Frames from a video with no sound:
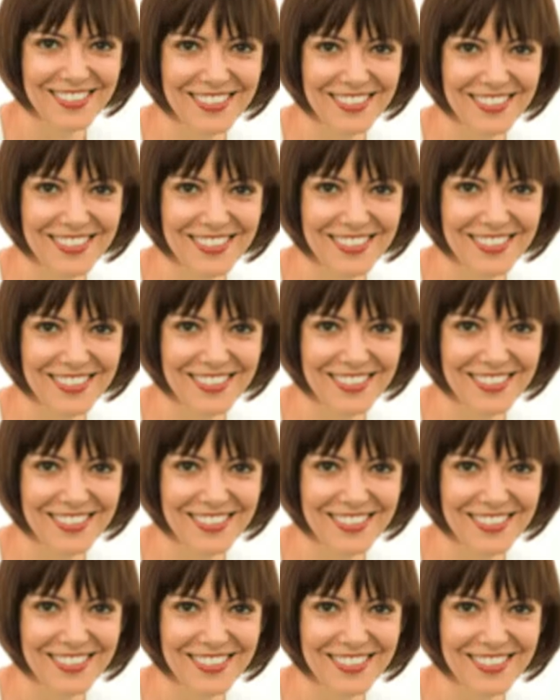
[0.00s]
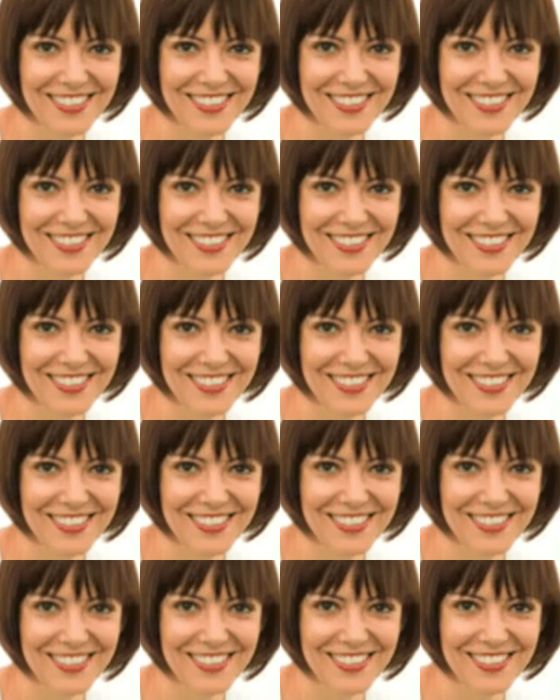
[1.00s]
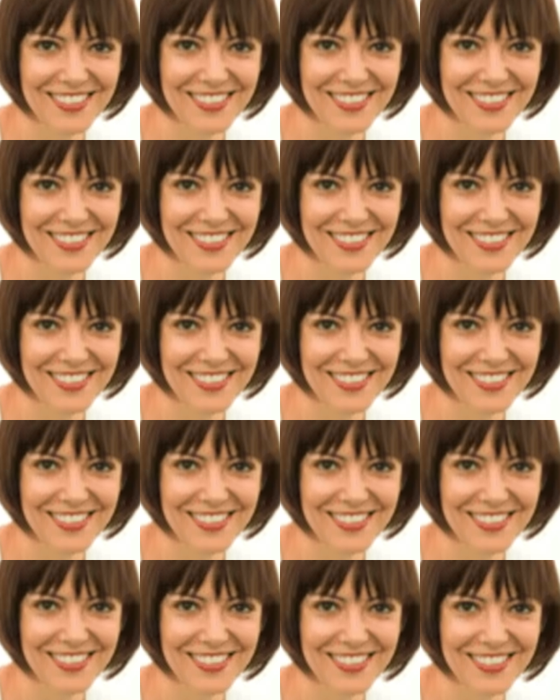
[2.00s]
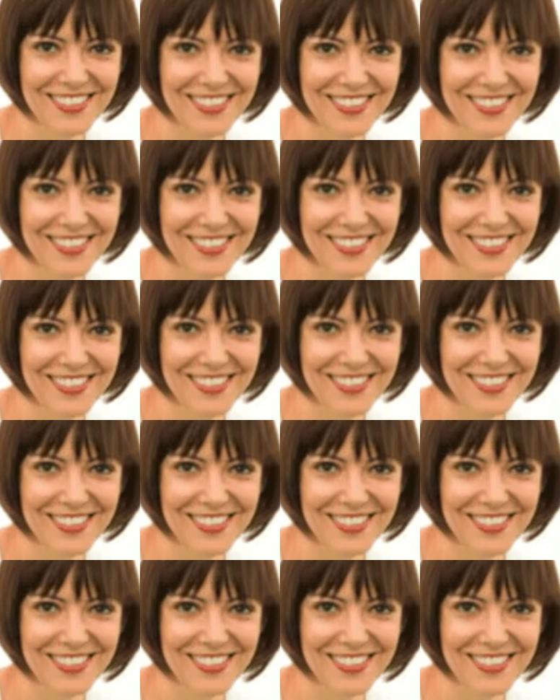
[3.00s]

No words are spoken by the person on screen.